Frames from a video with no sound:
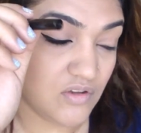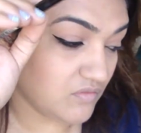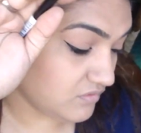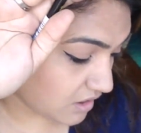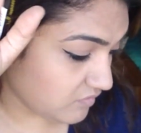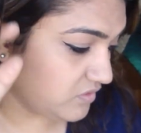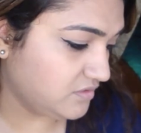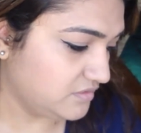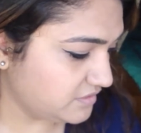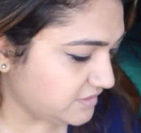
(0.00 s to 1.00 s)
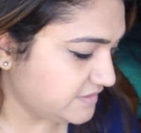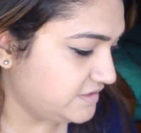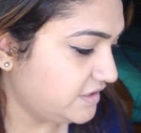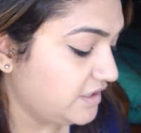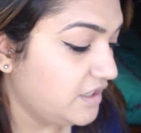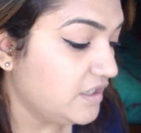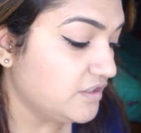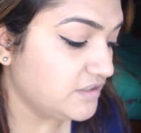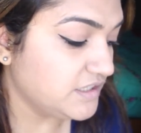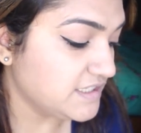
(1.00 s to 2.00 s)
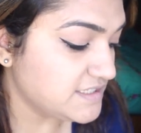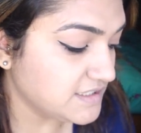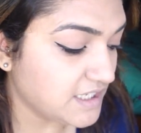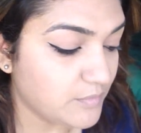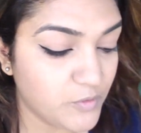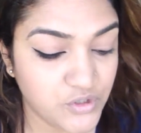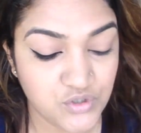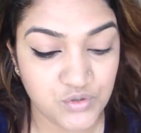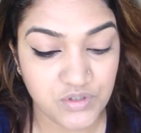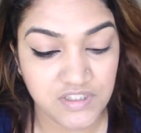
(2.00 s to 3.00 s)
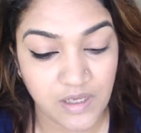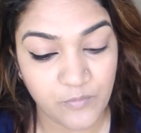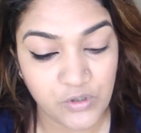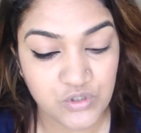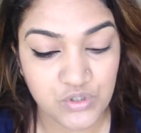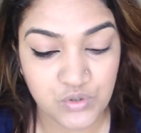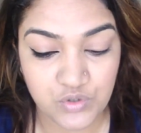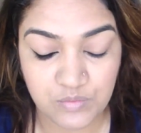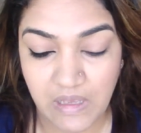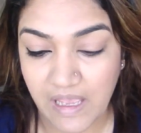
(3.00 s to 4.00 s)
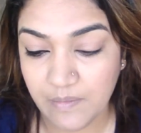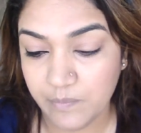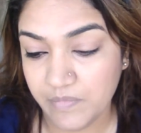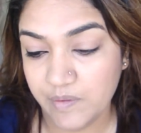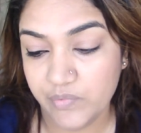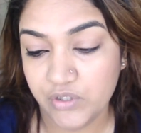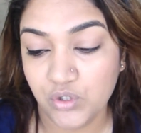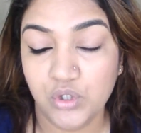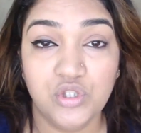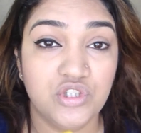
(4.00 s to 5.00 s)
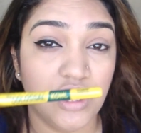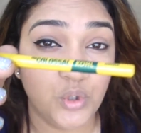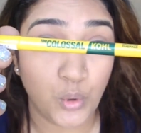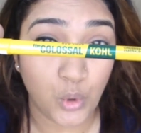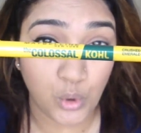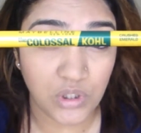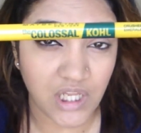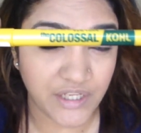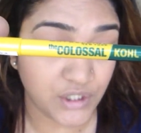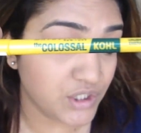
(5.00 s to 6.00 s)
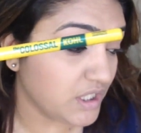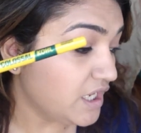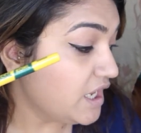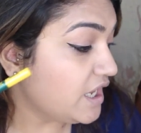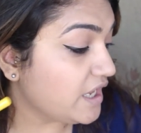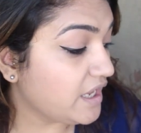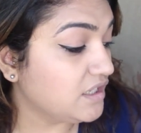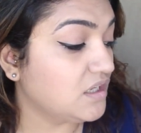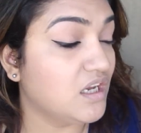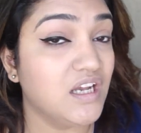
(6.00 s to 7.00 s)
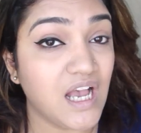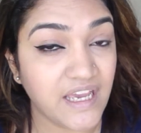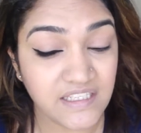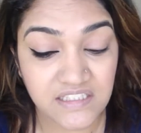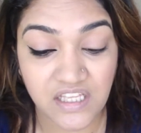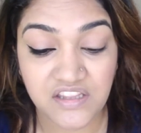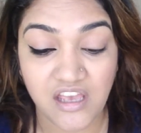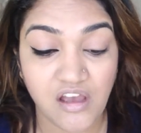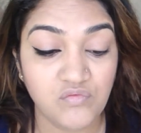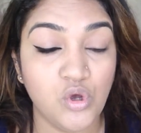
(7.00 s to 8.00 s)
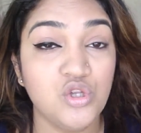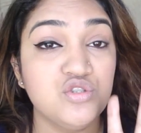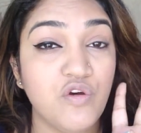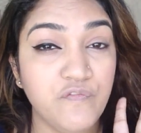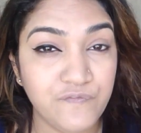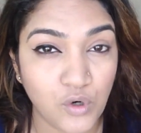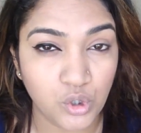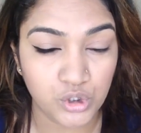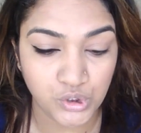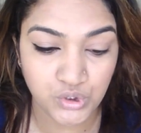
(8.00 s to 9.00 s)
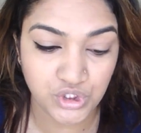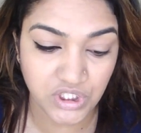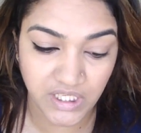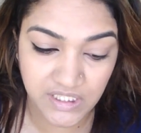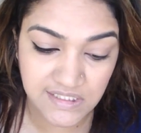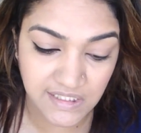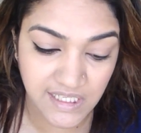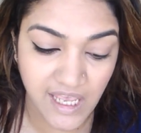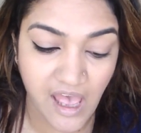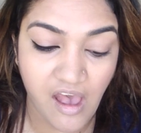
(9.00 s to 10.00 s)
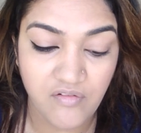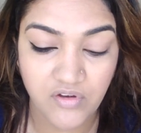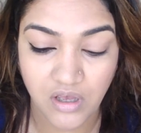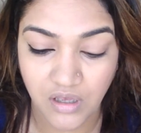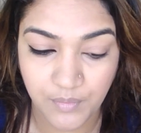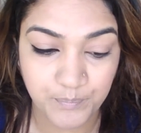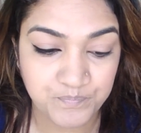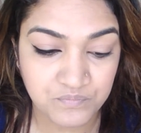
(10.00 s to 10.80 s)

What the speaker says: love, love this. Now the next thing that I'm going to do is I'm going to use my Maybelline Colossal Kohl Liner. And guys, they have launched 4 new shades. They have,